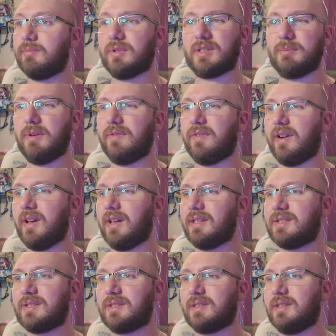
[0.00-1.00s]
but to be fair,
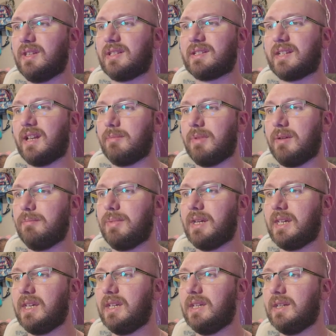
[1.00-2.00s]
that's kind of being
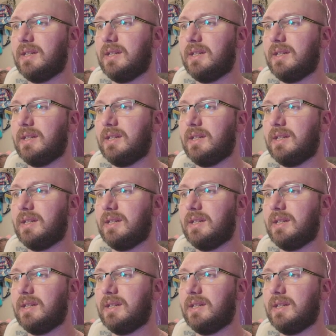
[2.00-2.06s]
picky.